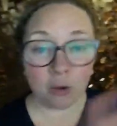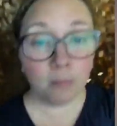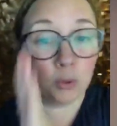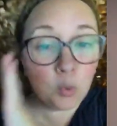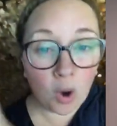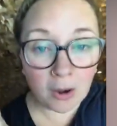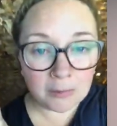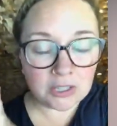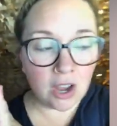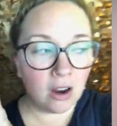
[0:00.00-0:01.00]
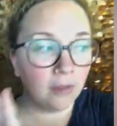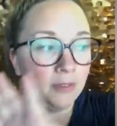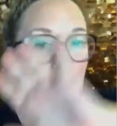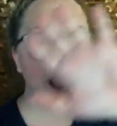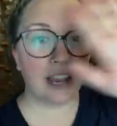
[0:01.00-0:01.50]
your boudoir
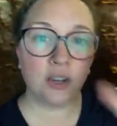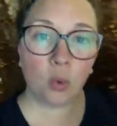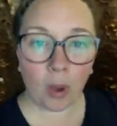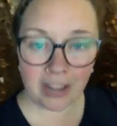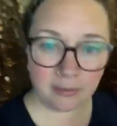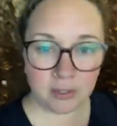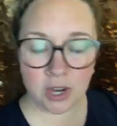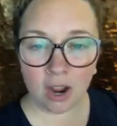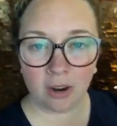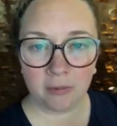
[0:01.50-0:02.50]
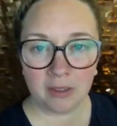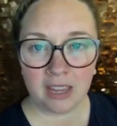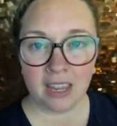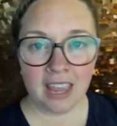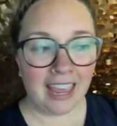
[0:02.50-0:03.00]
photography and your wedding
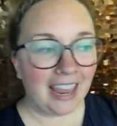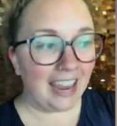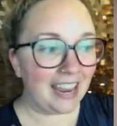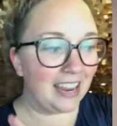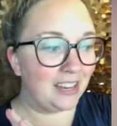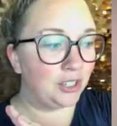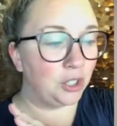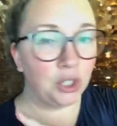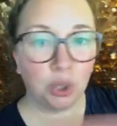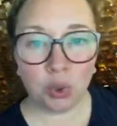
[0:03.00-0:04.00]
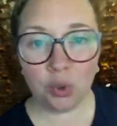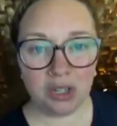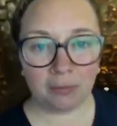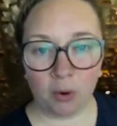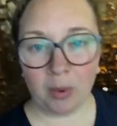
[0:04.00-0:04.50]
photography into two
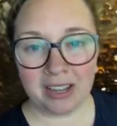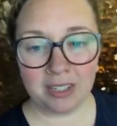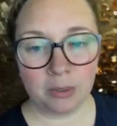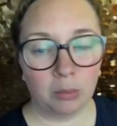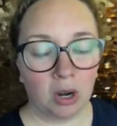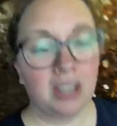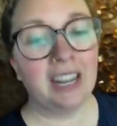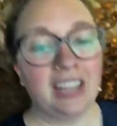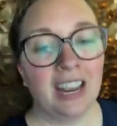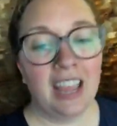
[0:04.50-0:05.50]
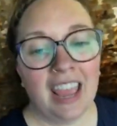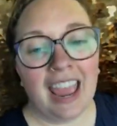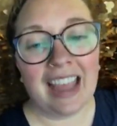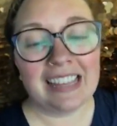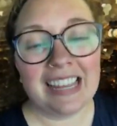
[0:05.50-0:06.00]
different ways to market it?
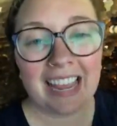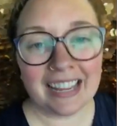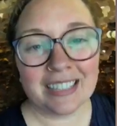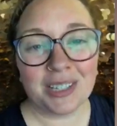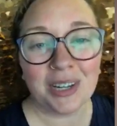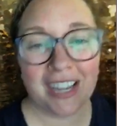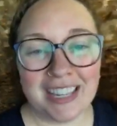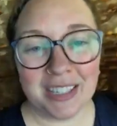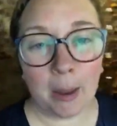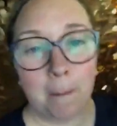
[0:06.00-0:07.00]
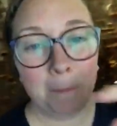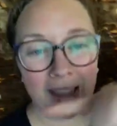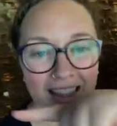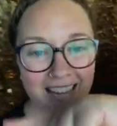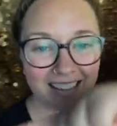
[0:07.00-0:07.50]
And the answer is
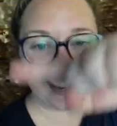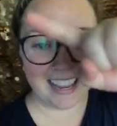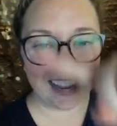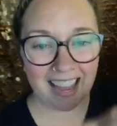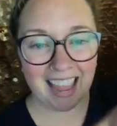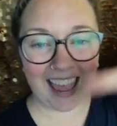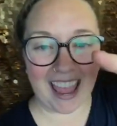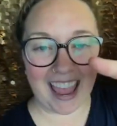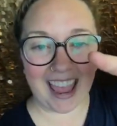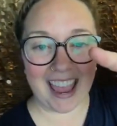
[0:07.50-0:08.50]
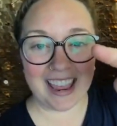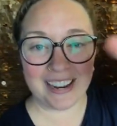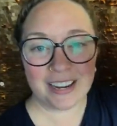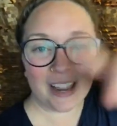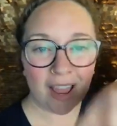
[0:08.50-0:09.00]
big
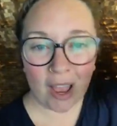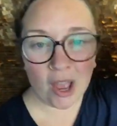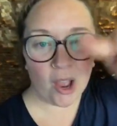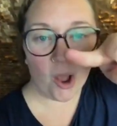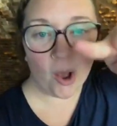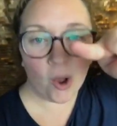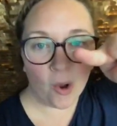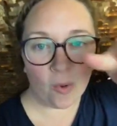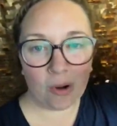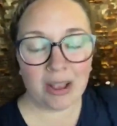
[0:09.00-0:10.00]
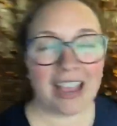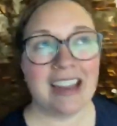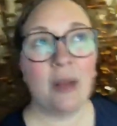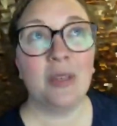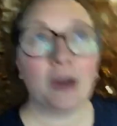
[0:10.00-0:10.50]
N. Oh, okay.
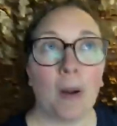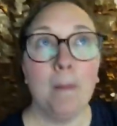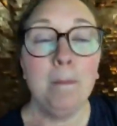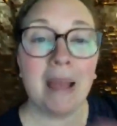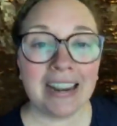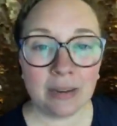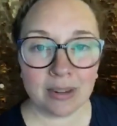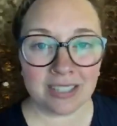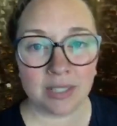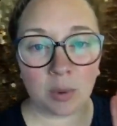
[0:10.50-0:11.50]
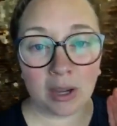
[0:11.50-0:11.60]
Now there are many reasons